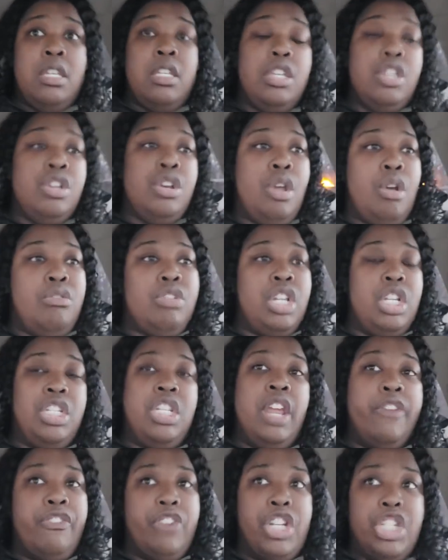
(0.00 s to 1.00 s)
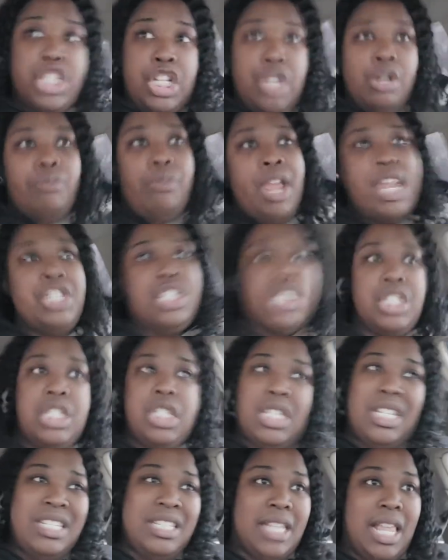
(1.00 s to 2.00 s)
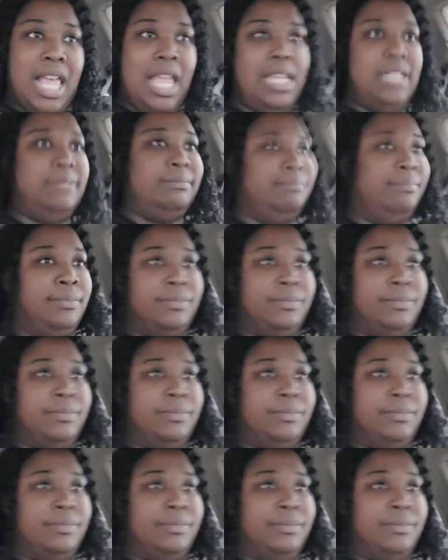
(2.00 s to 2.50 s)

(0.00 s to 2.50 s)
you know, the different generations, it's like,